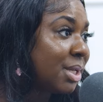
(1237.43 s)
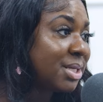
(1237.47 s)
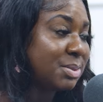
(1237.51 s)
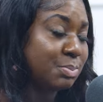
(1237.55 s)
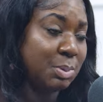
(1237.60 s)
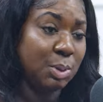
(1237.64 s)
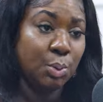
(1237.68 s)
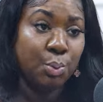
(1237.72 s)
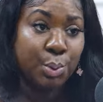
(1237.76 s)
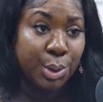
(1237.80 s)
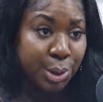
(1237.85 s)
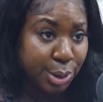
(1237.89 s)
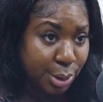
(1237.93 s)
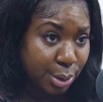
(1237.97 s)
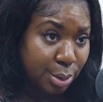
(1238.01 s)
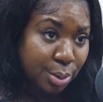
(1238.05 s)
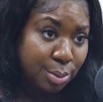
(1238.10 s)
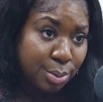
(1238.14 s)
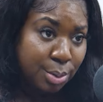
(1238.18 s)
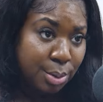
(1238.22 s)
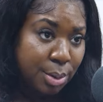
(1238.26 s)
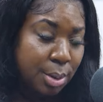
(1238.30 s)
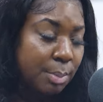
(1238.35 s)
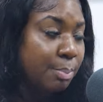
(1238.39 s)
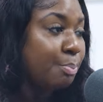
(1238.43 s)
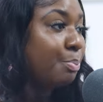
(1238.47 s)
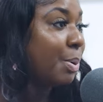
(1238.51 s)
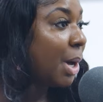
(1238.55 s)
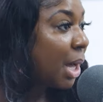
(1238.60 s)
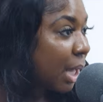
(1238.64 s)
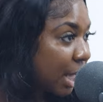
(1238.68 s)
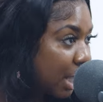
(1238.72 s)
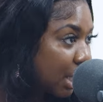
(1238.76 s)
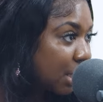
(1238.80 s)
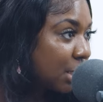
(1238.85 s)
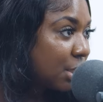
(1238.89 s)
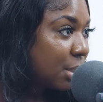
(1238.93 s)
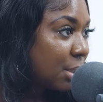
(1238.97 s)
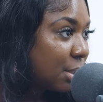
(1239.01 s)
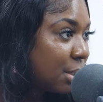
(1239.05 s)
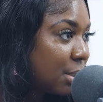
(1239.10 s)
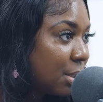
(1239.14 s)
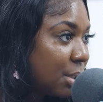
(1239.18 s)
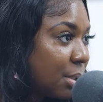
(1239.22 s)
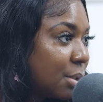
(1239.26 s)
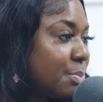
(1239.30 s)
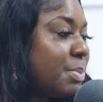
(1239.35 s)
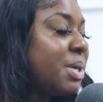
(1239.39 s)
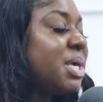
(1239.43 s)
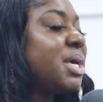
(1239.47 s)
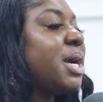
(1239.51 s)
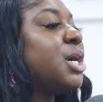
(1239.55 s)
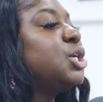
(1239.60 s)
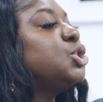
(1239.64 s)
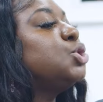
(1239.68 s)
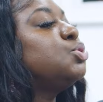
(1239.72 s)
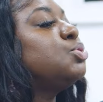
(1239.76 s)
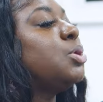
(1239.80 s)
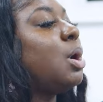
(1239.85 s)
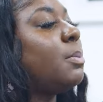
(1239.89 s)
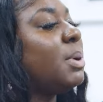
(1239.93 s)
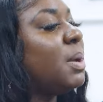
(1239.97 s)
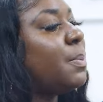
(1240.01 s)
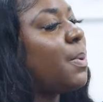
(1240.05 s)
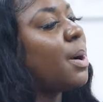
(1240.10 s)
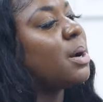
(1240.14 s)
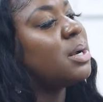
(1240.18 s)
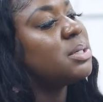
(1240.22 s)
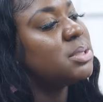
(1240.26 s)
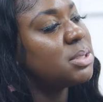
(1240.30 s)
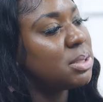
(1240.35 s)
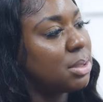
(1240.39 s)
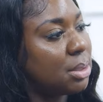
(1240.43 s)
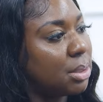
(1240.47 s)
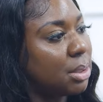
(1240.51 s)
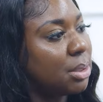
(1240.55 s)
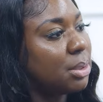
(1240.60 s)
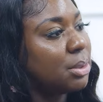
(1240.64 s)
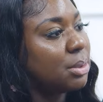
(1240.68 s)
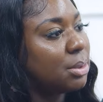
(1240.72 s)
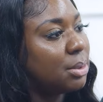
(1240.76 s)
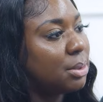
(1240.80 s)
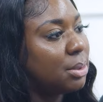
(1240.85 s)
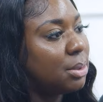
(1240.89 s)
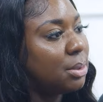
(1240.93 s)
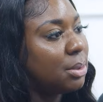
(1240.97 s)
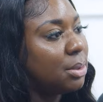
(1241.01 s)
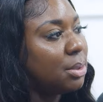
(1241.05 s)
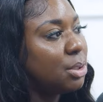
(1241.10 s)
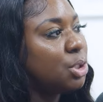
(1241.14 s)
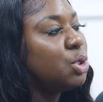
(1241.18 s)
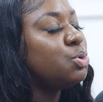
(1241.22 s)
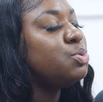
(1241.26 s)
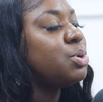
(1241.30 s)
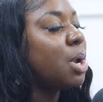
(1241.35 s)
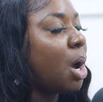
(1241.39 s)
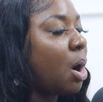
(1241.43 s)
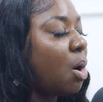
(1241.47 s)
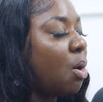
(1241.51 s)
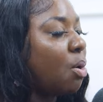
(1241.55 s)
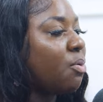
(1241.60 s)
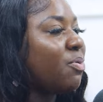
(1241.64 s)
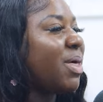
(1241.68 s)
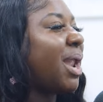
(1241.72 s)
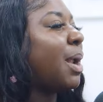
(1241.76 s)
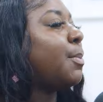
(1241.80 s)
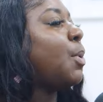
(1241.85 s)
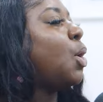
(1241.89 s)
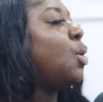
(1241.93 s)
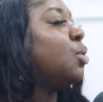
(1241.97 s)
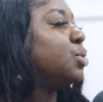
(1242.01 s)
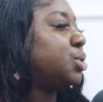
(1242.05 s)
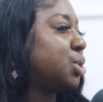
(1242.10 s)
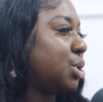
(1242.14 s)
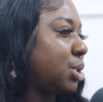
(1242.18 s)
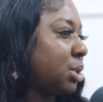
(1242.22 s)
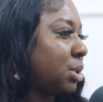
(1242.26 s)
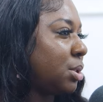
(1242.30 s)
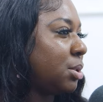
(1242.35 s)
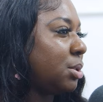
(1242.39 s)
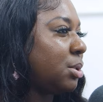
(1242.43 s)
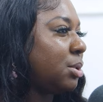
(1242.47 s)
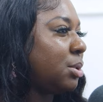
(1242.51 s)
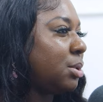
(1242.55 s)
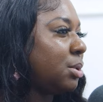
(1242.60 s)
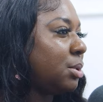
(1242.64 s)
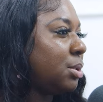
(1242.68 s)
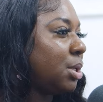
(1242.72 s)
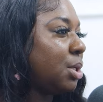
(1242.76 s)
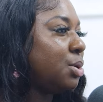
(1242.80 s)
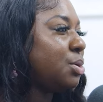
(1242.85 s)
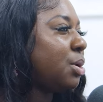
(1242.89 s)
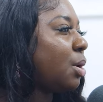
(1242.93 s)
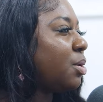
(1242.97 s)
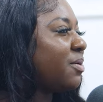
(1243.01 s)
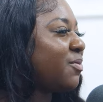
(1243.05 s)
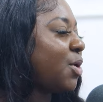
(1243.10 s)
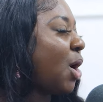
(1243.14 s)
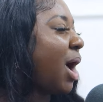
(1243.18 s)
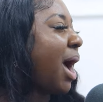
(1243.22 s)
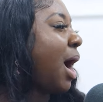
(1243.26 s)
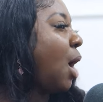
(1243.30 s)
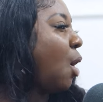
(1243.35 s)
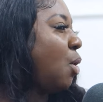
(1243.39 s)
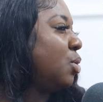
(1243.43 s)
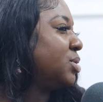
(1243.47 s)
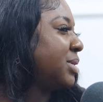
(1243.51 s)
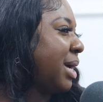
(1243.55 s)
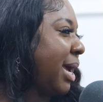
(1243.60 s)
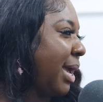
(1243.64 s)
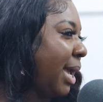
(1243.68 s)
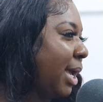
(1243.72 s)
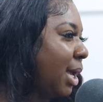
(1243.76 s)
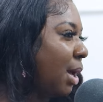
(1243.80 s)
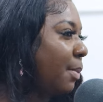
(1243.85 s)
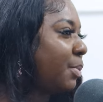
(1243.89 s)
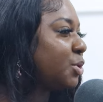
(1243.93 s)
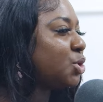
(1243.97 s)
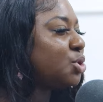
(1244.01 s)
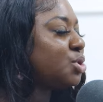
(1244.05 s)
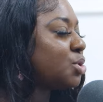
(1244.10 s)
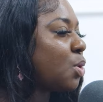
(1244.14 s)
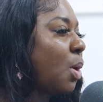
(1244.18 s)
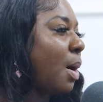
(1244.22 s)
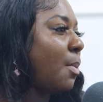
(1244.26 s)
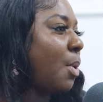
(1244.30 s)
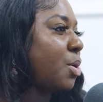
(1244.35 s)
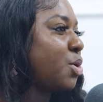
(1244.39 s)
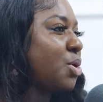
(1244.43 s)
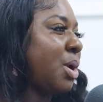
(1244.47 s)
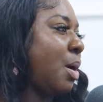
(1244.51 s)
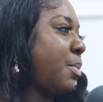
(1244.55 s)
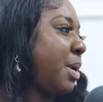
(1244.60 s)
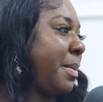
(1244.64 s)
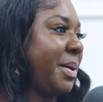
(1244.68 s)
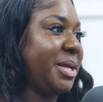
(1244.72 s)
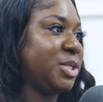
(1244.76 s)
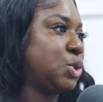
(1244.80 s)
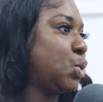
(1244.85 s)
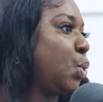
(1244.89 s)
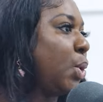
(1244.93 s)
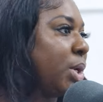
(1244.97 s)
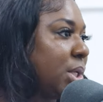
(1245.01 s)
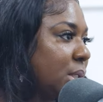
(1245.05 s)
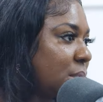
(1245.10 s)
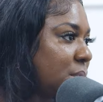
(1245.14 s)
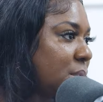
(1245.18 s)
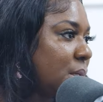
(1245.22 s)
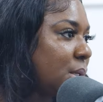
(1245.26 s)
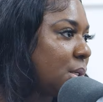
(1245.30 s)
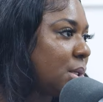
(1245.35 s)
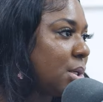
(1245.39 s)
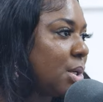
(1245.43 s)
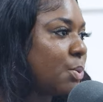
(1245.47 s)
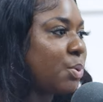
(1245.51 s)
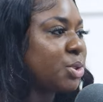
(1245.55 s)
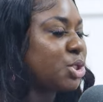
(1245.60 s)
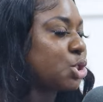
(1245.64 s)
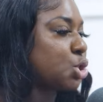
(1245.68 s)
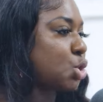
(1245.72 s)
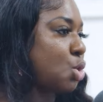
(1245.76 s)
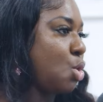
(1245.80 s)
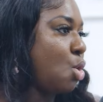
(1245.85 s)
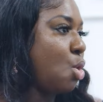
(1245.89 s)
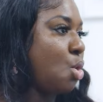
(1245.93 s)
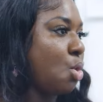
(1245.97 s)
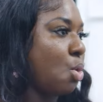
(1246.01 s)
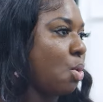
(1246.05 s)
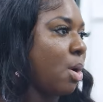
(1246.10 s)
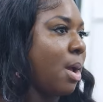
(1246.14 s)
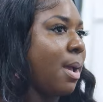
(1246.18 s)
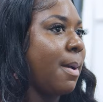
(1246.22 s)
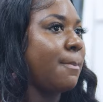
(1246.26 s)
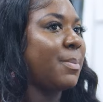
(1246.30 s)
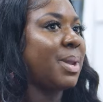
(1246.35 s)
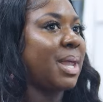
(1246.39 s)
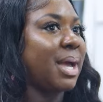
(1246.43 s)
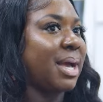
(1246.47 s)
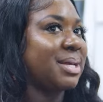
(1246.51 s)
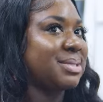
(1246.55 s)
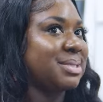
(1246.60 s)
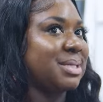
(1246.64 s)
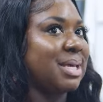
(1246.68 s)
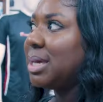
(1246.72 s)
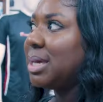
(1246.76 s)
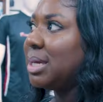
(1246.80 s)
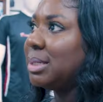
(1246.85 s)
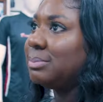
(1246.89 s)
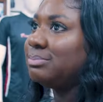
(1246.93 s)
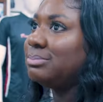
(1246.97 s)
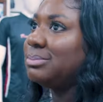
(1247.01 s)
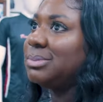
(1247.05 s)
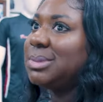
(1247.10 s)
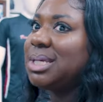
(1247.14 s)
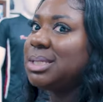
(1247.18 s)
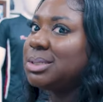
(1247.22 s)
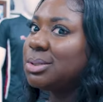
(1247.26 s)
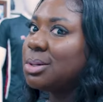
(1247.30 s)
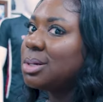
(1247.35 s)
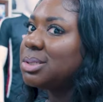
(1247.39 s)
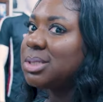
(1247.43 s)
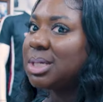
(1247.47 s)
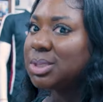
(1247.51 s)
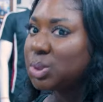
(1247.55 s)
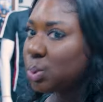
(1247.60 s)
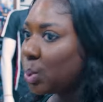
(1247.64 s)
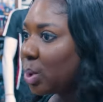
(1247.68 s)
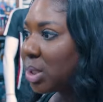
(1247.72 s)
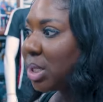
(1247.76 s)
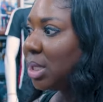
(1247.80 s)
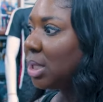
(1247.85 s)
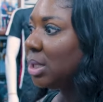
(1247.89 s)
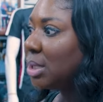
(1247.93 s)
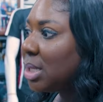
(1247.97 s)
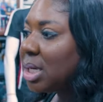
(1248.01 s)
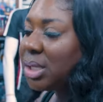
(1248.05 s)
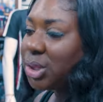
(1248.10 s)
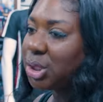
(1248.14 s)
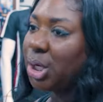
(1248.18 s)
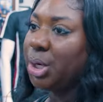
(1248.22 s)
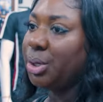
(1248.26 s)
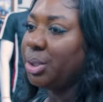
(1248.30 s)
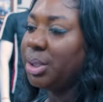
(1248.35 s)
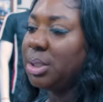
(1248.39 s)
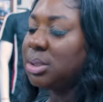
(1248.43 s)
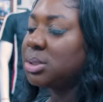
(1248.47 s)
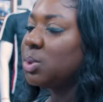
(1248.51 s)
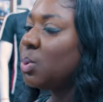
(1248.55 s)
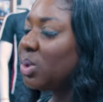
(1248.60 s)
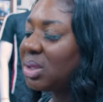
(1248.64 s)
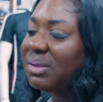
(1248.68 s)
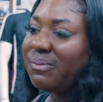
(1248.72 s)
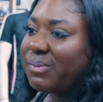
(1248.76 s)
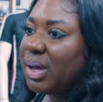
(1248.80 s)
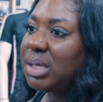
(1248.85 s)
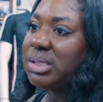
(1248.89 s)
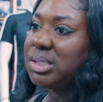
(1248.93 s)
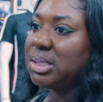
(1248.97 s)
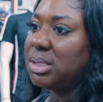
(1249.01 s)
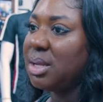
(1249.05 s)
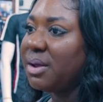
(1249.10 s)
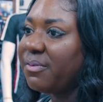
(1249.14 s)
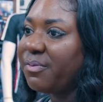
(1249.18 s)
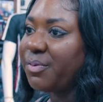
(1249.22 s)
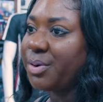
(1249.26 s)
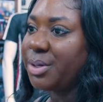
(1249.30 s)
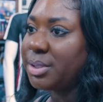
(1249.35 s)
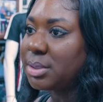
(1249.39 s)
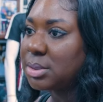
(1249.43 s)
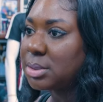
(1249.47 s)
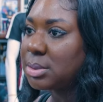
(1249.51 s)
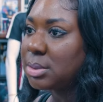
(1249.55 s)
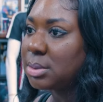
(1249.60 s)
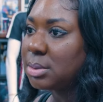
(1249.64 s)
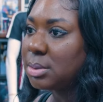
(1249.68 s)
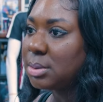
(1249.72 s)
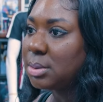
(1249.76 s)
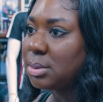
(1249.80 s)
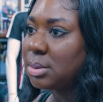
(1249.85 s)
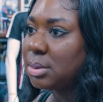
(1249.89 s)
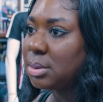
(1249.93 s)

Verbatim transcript: Let's be real. But because you know me personally, you know that I'm older. You don't even know how old I am, but you know I'm not 20, yeah, which is cool. But said, these girls that's 20 look 30. So what the fuck's the difference?